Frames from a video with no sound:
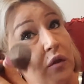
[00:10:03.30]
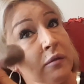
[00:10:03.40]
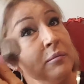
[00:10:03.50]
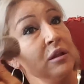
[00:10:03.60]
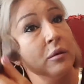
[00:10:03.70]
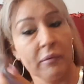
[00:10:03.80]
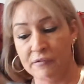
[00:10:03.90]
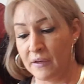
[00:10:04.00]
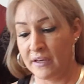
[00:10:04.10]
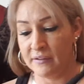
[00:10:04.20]
in the middle of my
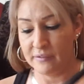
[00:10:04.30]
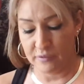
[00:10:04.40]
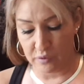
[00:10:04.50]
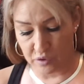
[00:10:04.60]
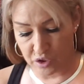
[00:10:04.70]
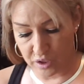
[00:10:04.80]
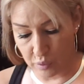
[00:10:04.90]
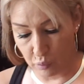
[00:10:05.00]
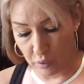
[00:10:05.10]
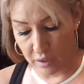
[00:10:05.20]
face so that you
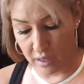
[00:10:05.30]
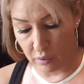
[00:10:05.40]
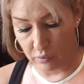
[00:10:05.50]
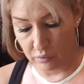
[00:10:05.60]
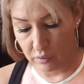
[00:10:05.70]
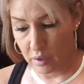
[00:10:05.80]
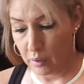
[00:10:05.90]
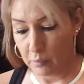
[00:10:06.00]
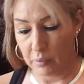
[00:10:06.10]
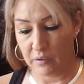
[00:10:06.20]
can work out.
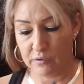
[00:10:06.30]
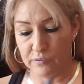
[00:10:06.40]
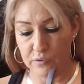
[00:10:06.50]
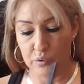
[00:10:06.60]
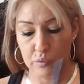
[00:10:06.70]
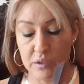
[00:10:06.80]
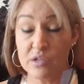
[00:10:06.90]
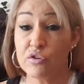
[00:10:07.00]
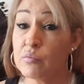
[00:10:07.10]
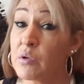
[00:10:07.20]
Because if you get
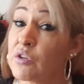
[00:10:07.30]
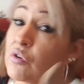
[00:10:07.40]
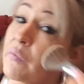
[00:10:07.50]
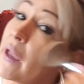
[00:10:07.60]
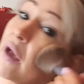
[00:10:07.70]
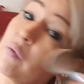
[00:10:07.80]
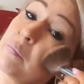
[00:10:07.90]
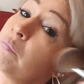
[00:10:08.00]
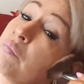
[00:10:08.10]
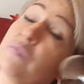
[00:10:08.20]
too much on the
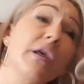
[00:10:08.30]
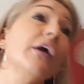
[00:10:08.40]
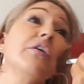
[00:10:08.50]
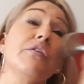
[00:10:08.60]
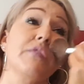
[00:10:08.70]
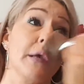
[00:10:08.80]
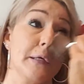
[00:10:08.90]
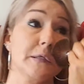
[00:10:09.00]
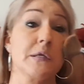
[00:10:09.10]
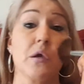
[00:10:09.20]
outside of your
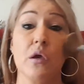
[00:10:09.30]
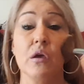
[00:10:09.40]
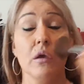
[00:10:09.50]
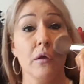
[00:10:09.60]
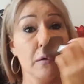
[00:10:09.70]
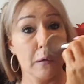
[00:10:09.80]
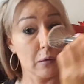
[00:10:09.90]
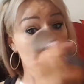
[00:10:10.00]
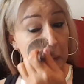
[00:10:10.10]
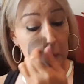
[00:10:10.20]
face, you
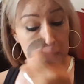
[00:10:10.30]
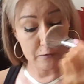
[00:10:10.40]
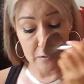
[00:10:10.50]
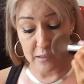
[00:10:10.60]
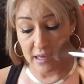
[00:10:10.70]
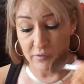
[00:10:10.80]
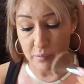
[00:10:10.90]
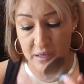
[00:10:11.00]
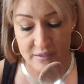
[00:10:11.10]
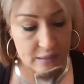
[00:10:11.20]
can really start to have a
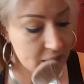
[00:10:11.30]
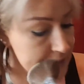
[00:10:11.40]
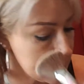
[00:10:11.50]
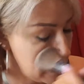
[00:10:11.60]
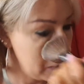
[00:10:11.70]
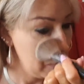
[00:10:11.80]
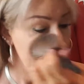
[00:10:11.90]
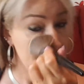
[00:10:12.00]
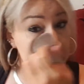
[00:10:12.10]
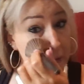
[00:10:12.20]
mess. And that's,
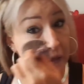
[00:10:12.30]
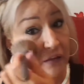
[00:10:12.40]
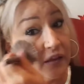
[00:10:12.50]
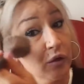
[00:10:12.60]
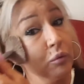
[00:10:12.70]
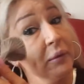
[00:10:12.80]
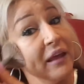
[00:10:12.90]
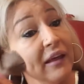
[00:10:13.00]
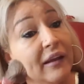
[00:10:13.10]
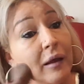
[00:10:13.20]
see, that little
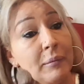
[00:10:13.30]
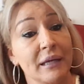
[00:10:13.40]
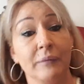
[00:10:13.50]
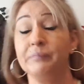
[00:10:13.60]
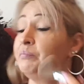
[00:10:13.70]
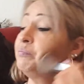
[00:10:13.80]
bit, I mean,